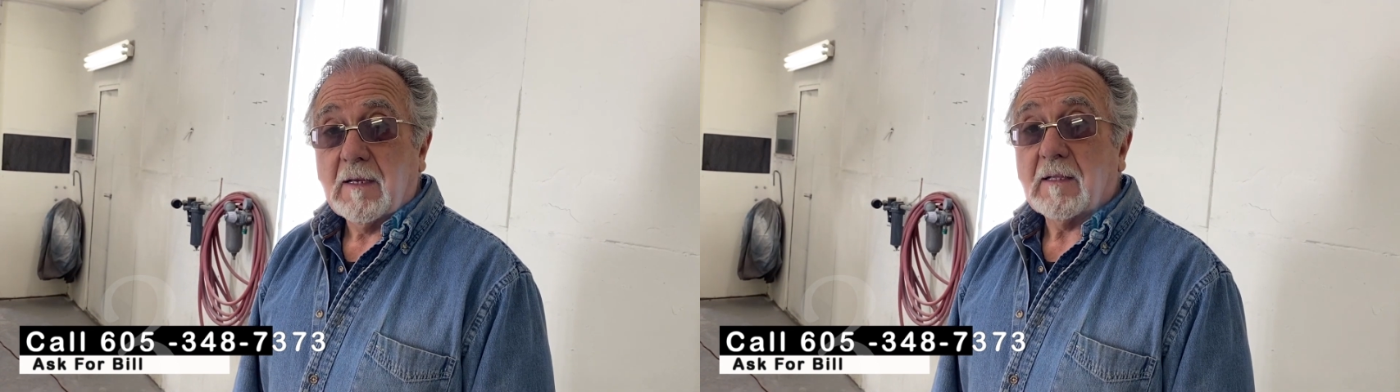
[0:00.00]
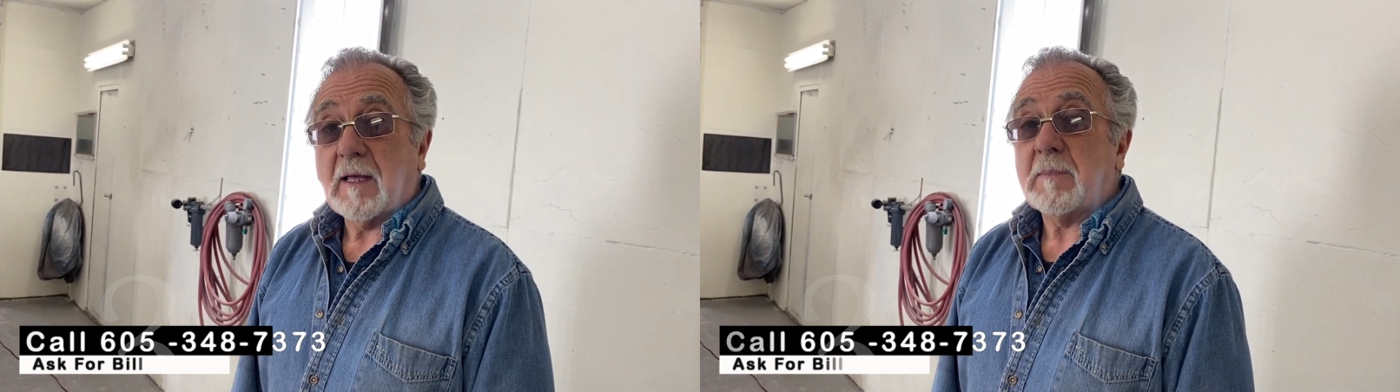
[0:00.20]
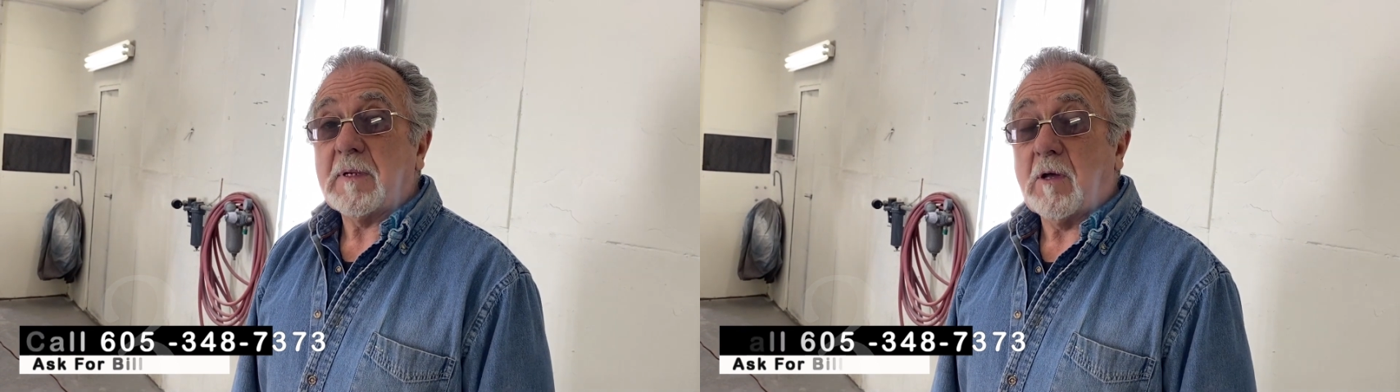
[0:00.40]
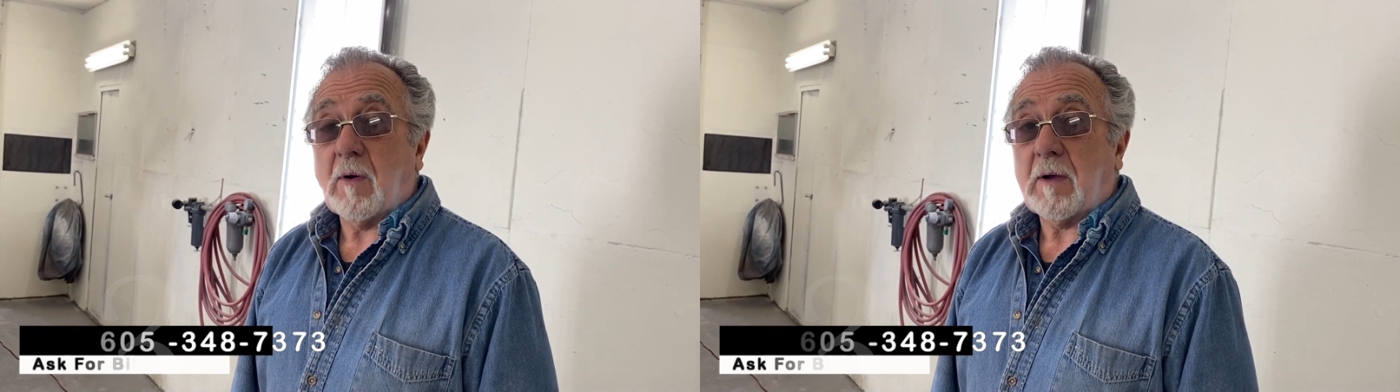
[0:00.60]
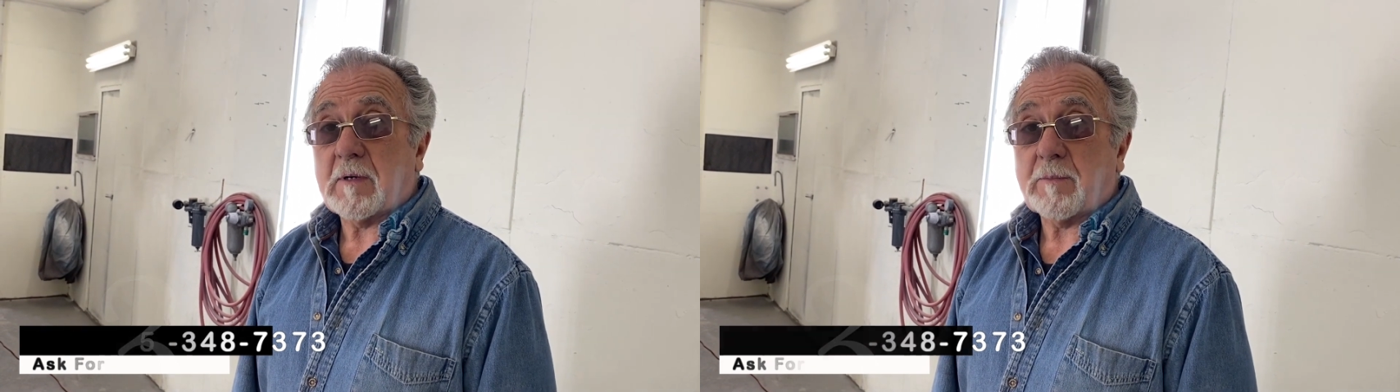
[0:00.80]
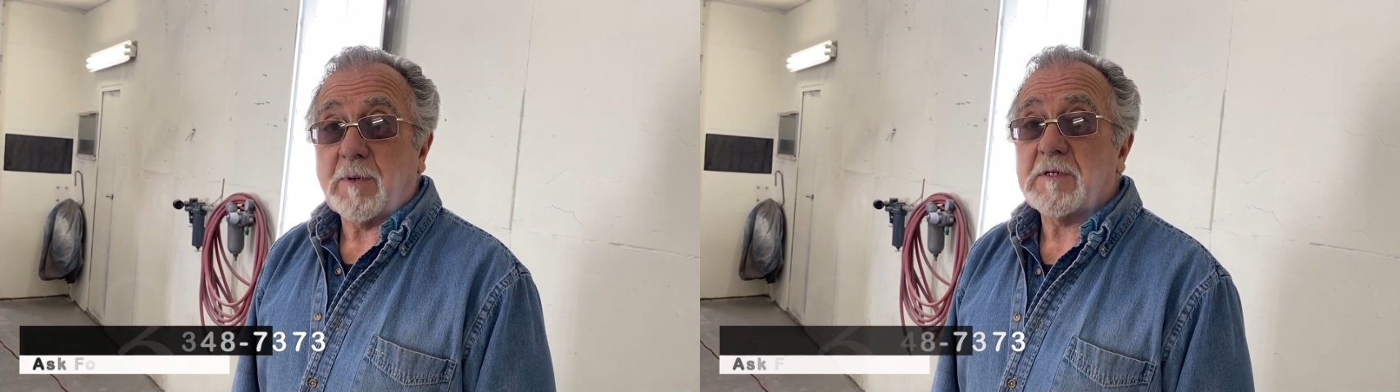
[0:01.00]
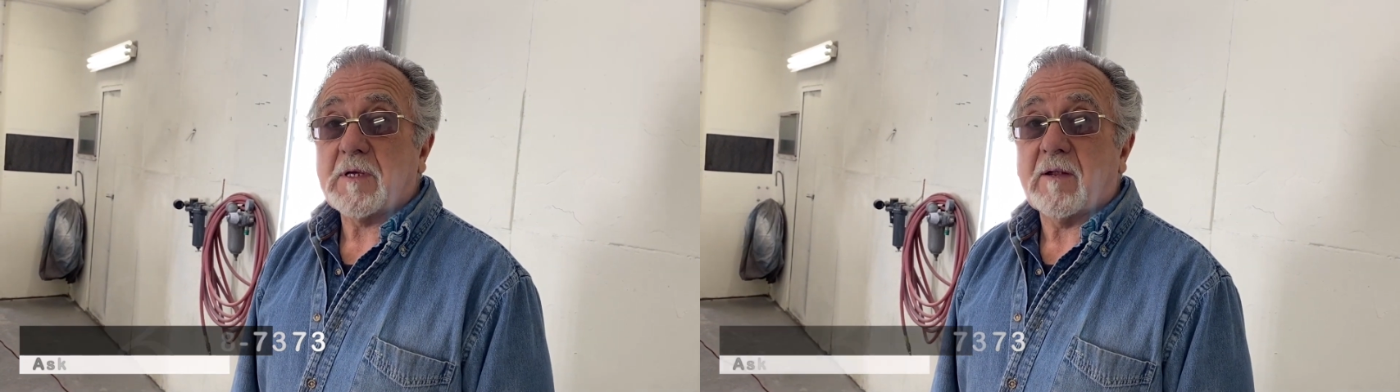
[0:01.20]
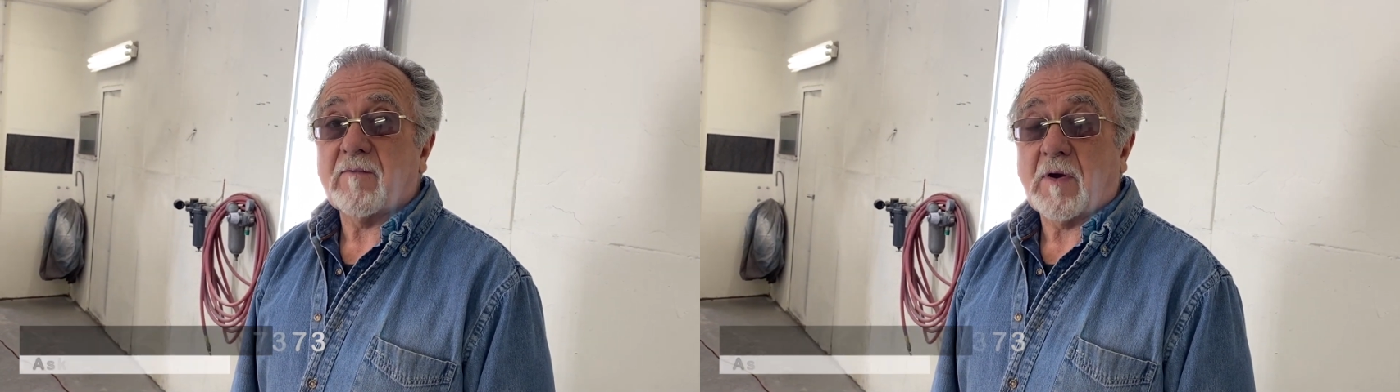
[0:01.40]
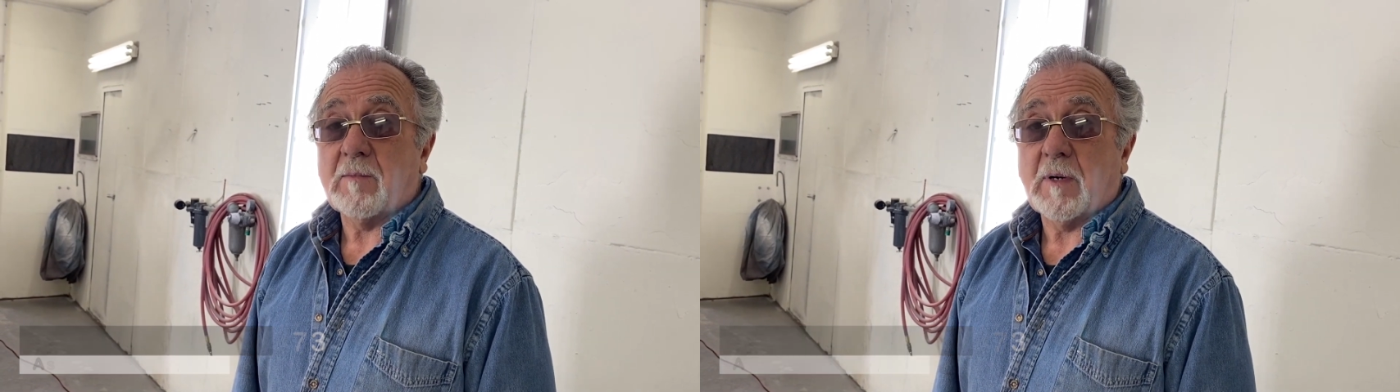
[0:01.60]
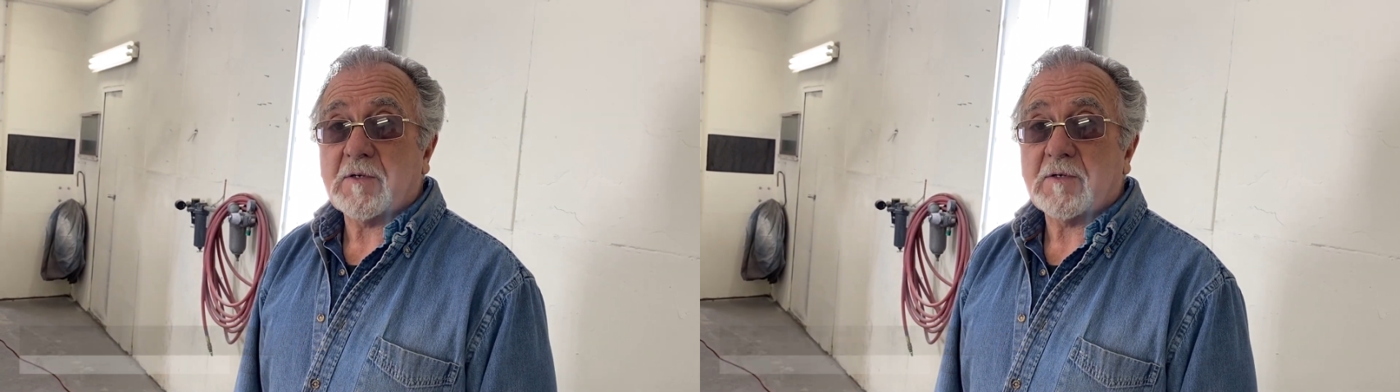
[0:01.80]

let me know. I would appreciate it very much.